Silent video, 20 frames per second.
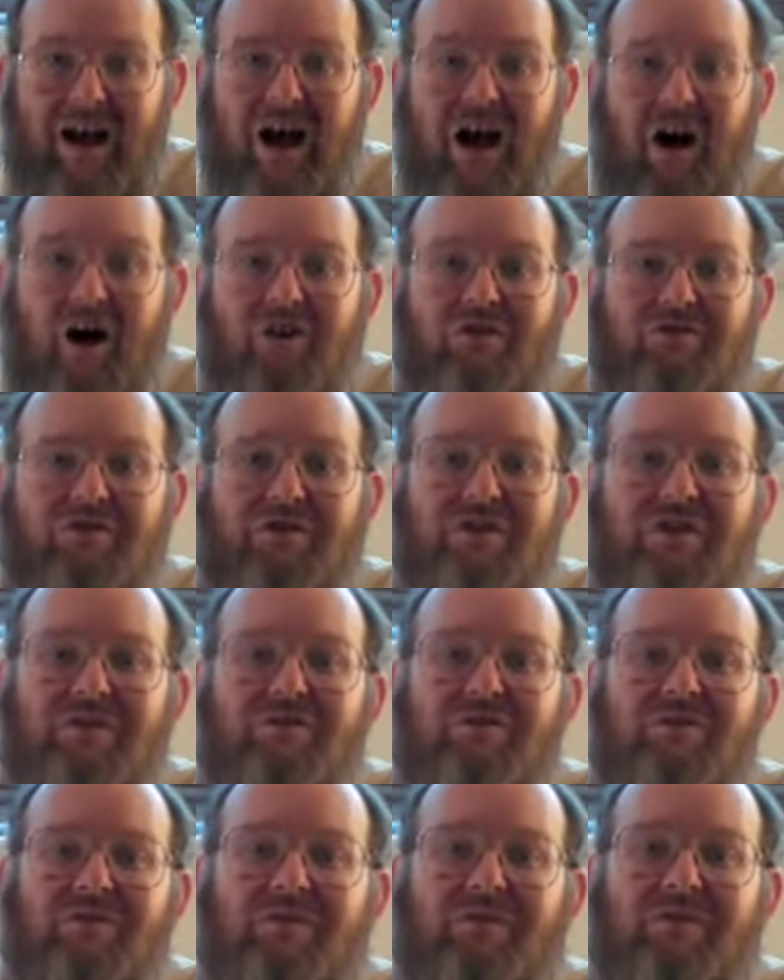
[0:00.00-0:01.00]
I'll see
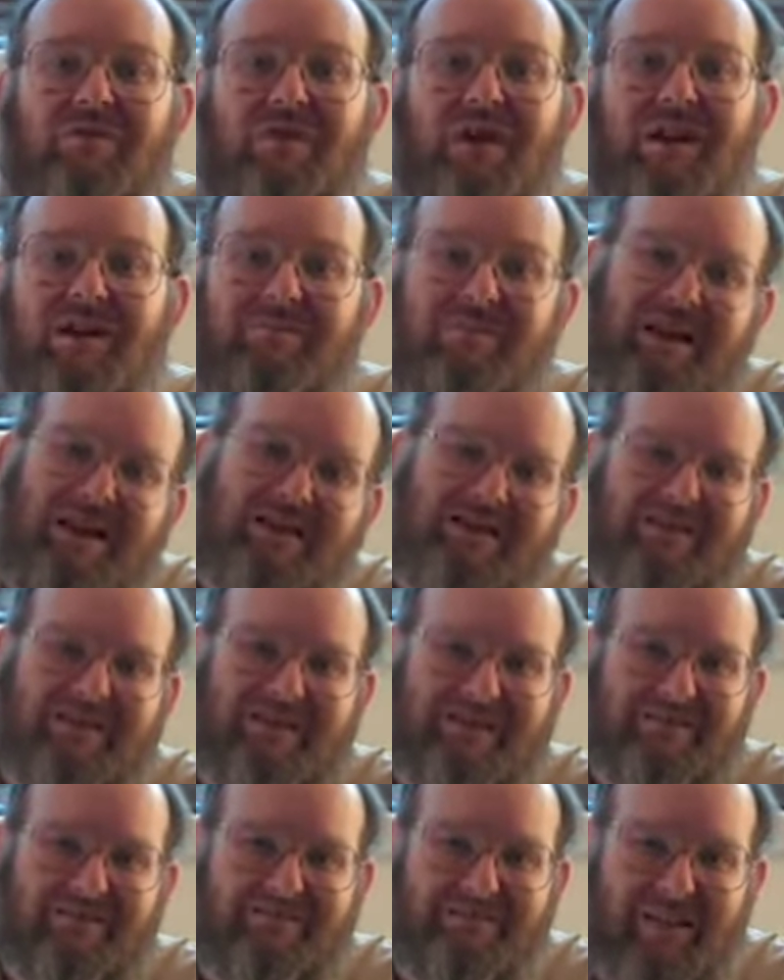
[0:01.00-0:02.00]
you in the funny
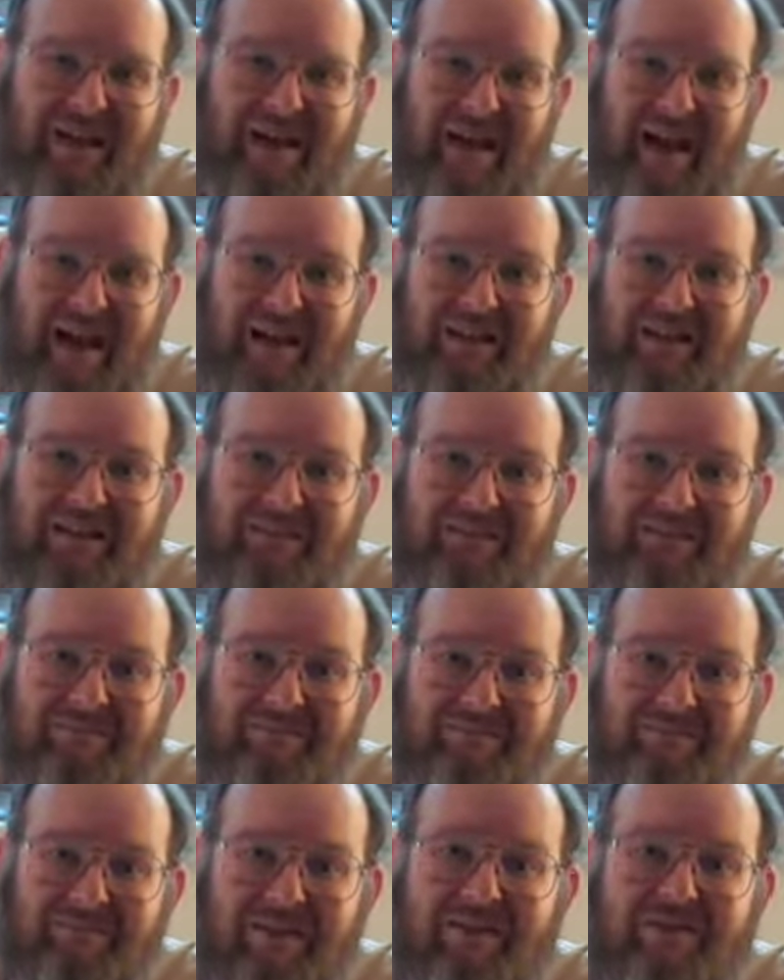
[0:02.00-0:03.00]
pages, and
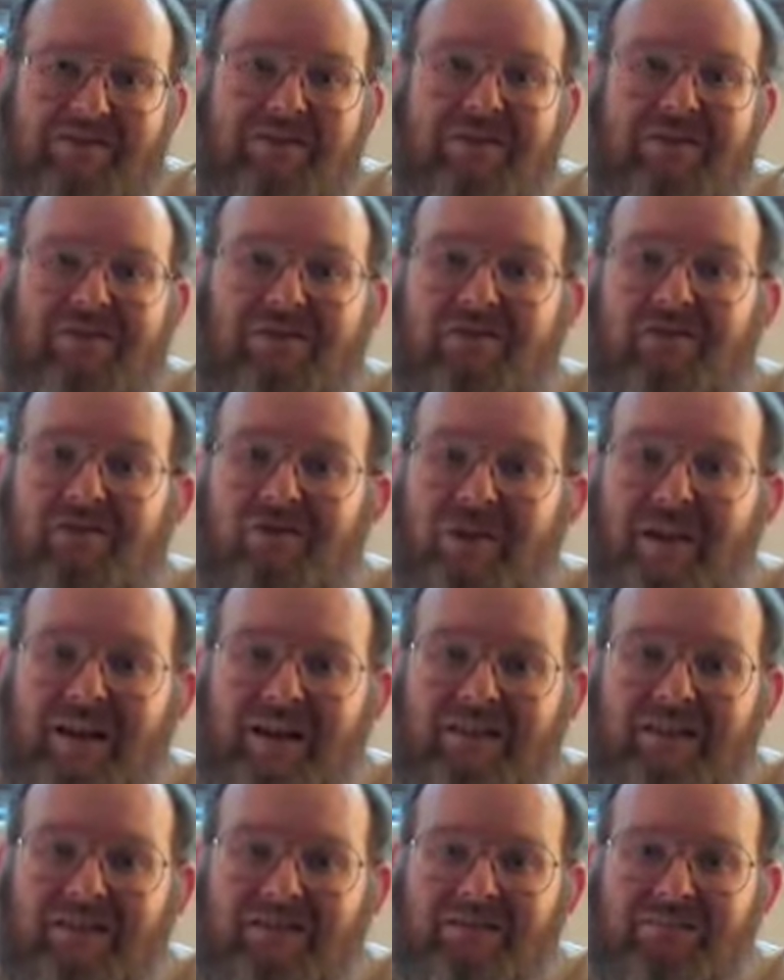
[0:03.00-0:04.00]
season
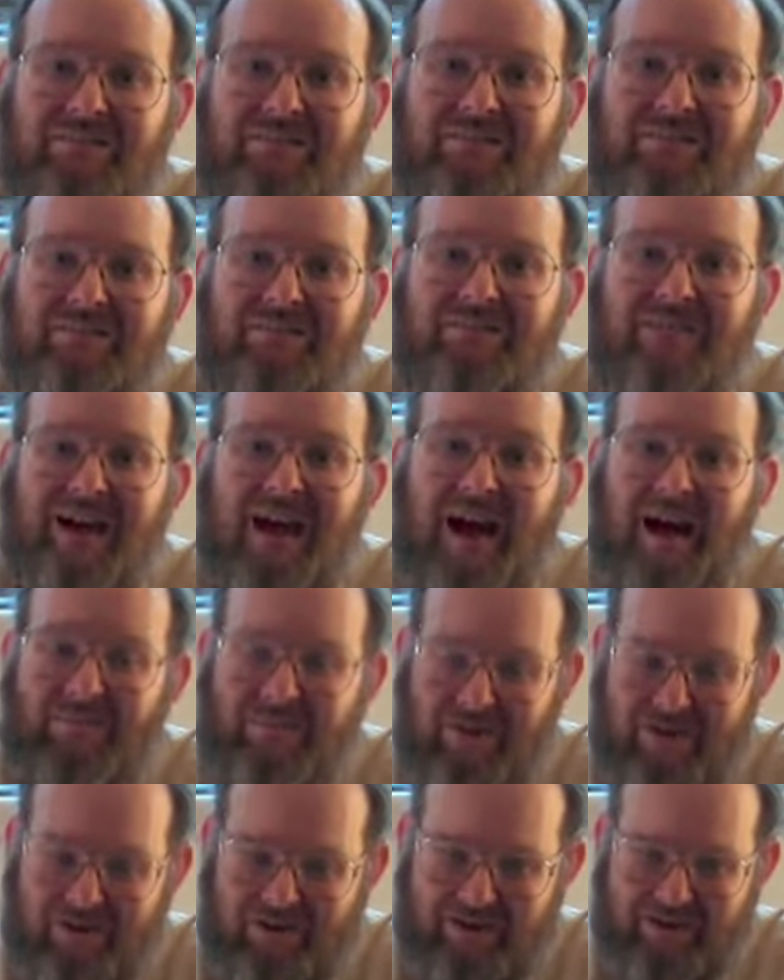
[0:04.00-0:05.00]
greetings, happy
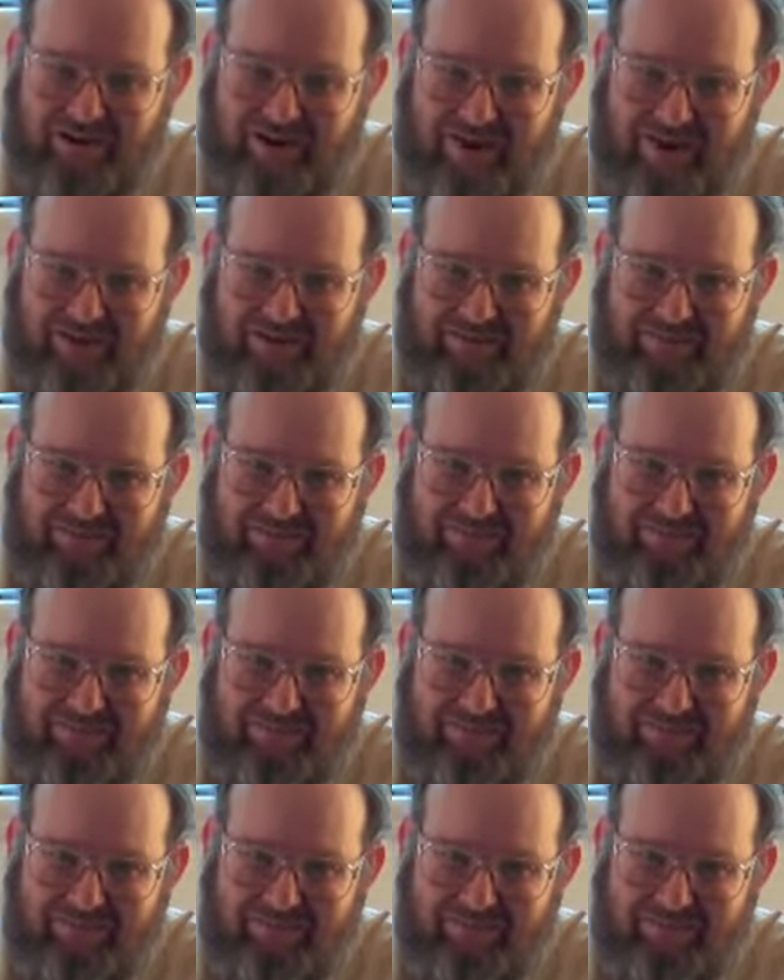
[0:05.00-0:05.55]
holidays,